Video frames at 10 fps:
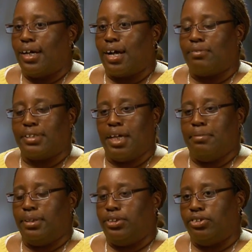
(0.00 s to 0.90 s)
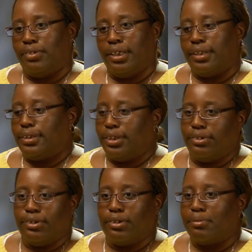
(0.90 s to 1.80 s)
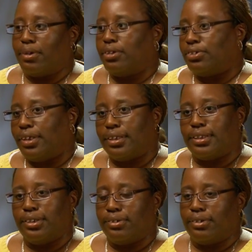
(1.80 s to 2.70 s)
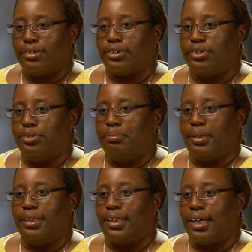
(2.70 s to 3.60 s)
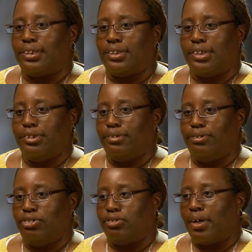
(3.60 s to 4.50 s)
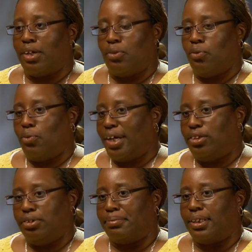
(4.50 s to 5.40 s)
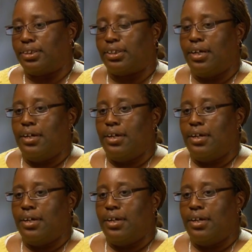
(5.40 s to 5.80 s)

I was able to drink and still go to work, drink and still go to school, but I still drank way too much.